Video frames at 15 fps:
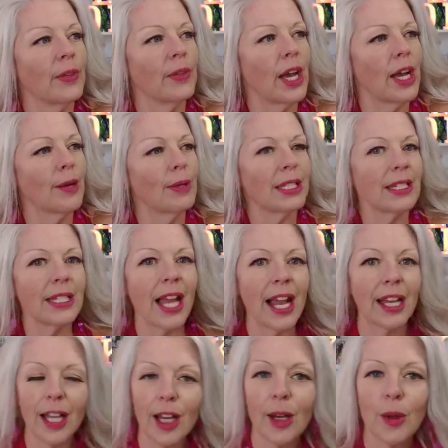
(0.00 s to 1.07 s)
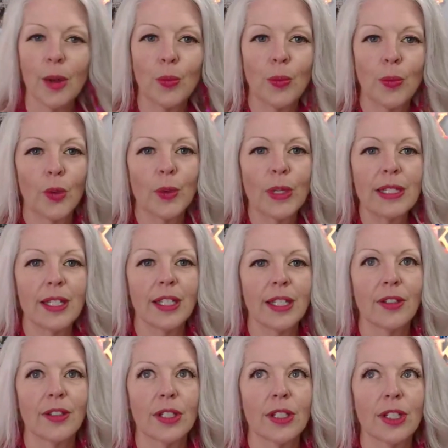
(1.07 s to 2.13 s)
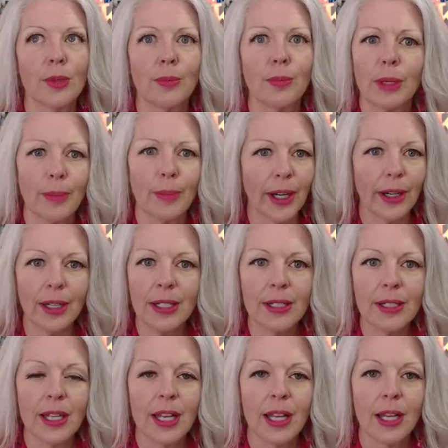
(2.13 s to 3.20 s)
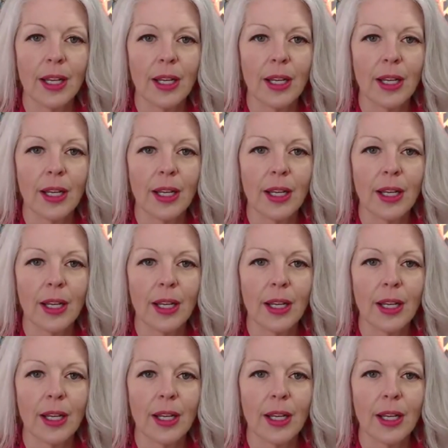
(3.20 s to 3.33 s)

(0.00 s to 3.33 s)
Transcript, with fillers: It's not a reason to be embarrassed.